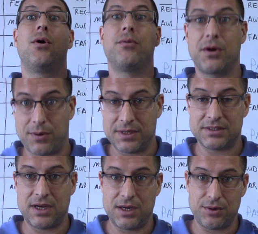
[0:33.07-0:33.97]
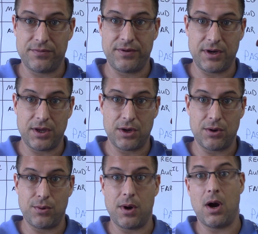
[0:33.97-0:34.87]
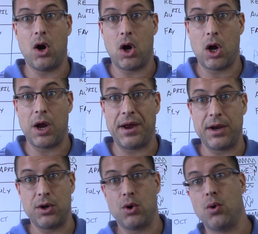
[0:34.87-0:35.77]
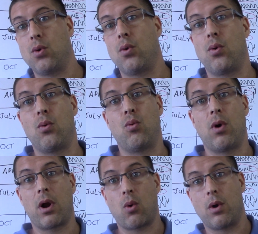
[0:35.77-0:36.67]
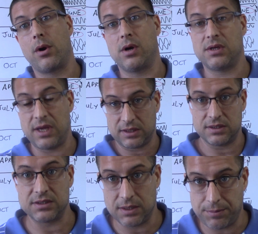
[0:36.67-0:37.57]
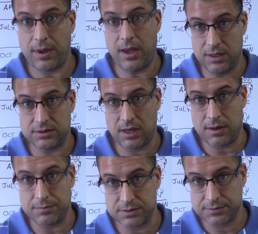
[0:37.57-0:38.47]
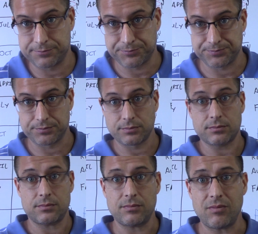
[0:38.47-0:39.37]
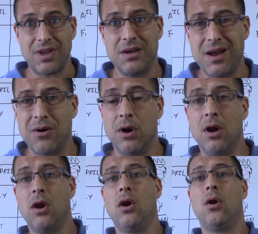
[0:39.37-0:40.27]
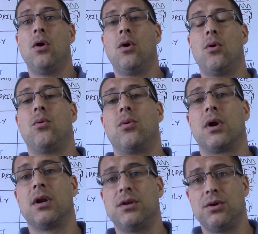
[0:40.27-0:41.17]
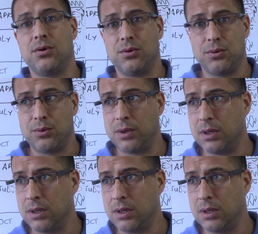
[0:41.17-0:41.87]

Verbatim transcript: request that I do a video on what order to take the CPA exams. Now, we're going to do